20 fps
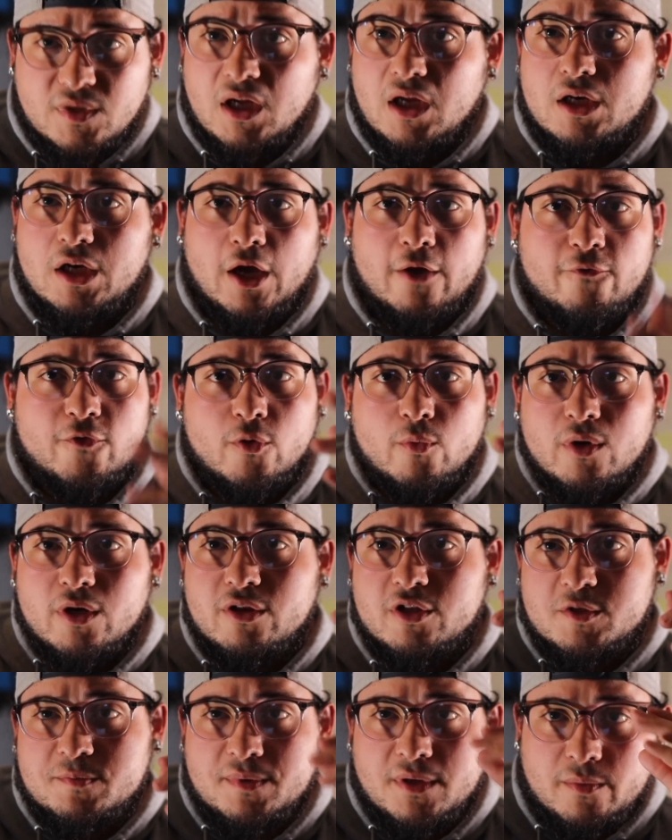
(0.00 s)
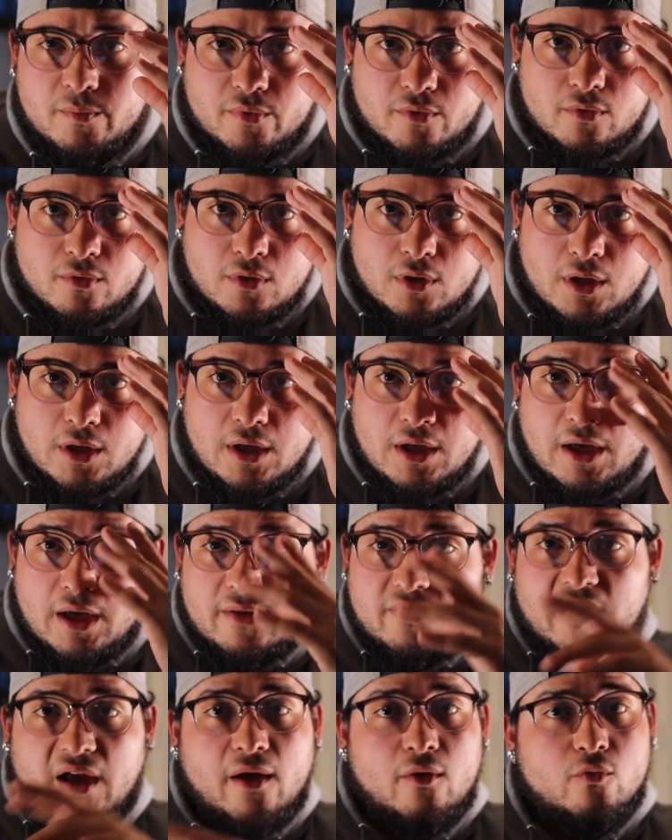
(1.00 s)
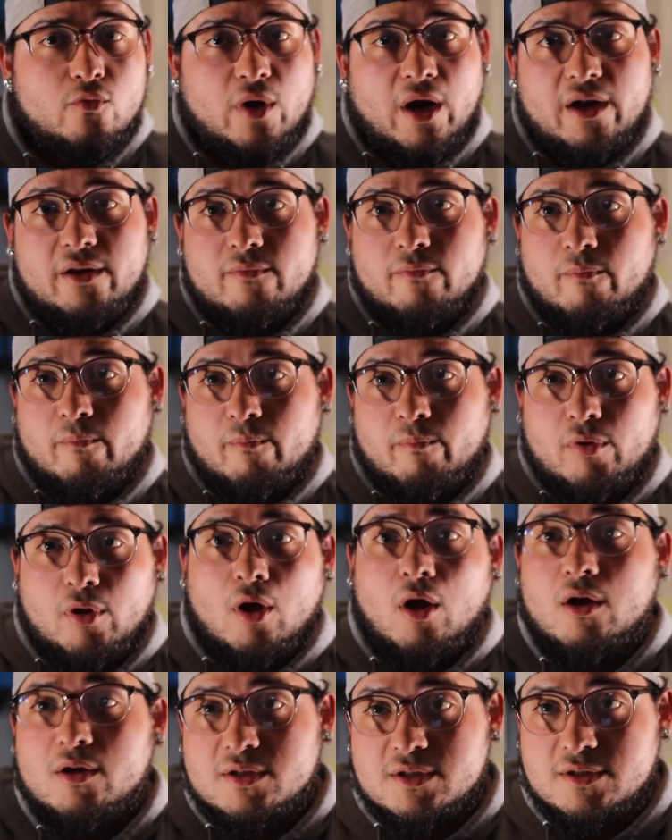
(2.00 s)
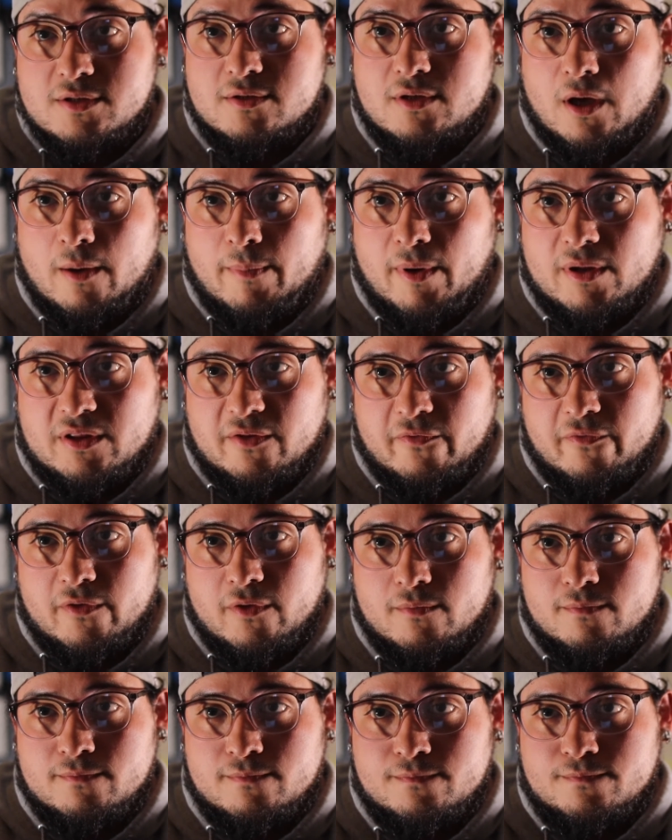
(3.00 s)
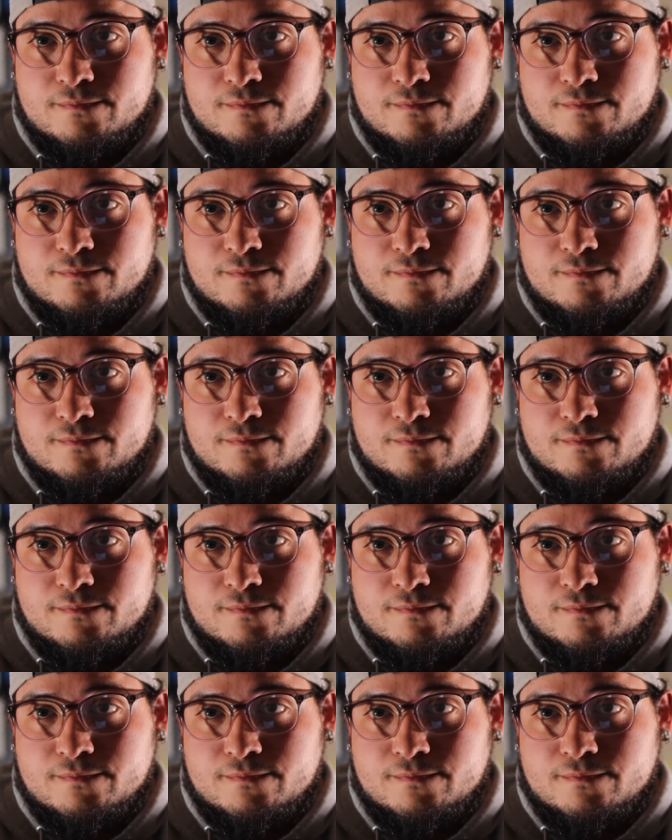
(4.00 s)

Now, if you're one of those people that write blogs about the film,